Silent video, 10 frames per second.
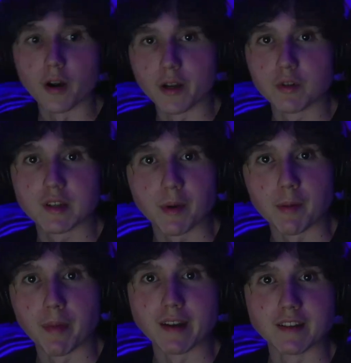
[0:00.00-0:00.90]
Alrighty, what's up
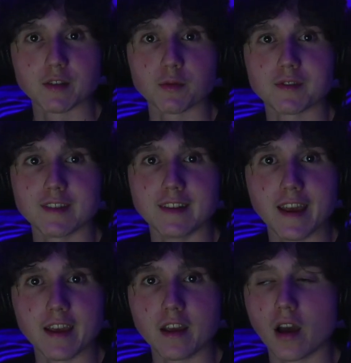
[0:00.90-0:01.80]
everybody? So
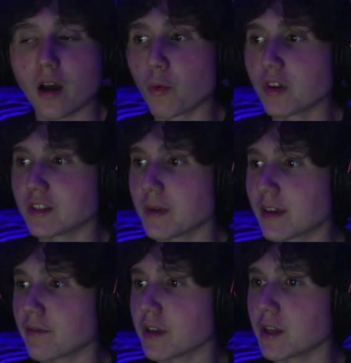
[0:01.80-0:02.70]
today I wanted to make
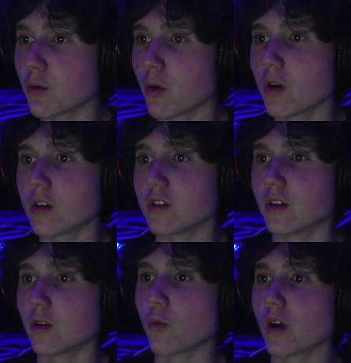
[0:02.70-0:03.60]
a video on
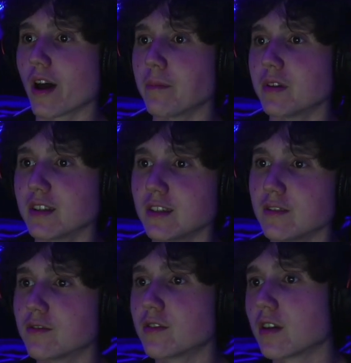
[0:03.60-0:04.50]
what I
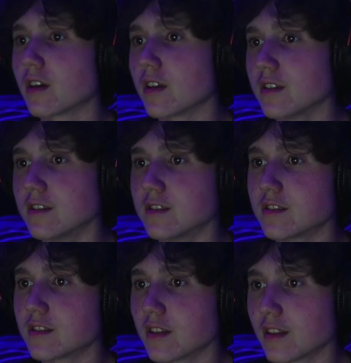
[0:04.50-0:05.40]
believe
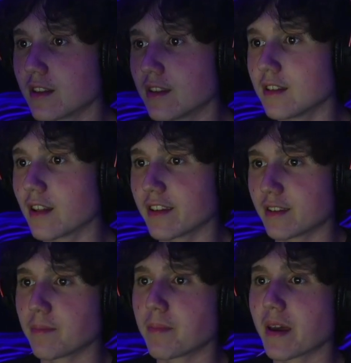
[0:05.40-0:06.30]
is the
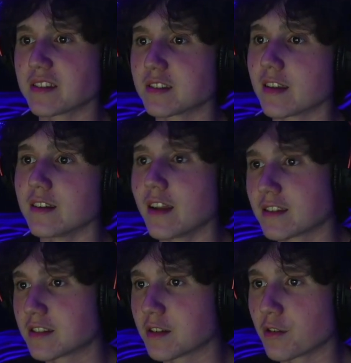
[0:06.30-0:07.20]
best and
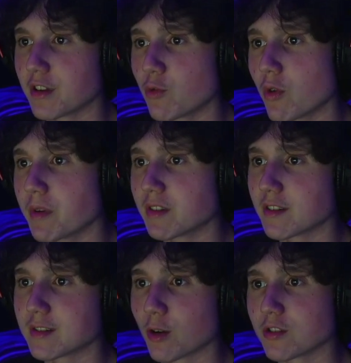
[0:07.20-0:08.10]
necessary equipment to
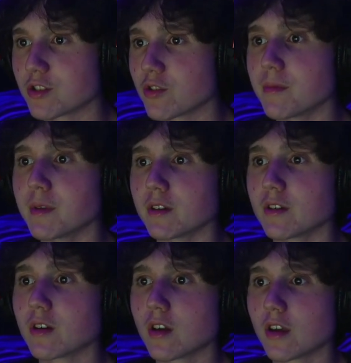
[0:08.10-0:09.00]
start streaming
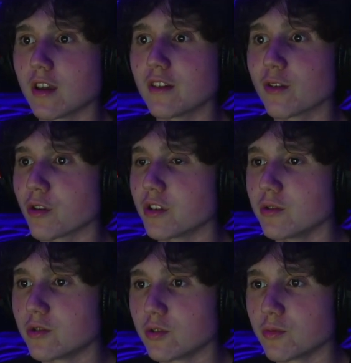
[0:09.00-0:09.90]
either on
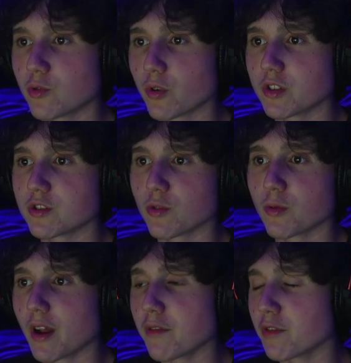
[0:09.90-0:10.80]
YouTube, Twitch, or
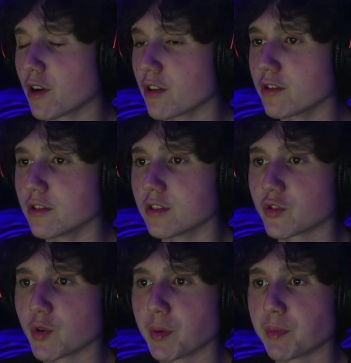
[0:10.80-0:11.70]
whatever other
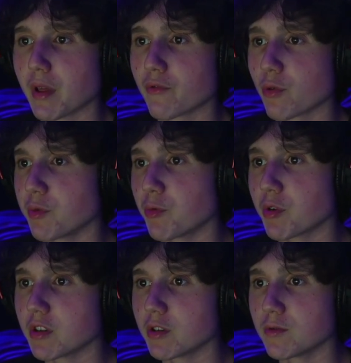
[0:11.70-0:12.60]
streaming platform you
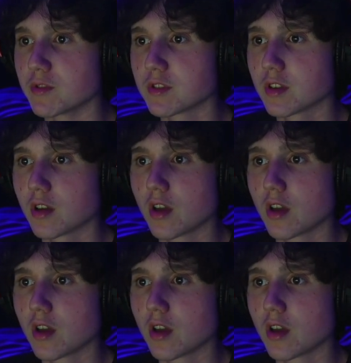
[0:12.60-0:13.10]
want to use.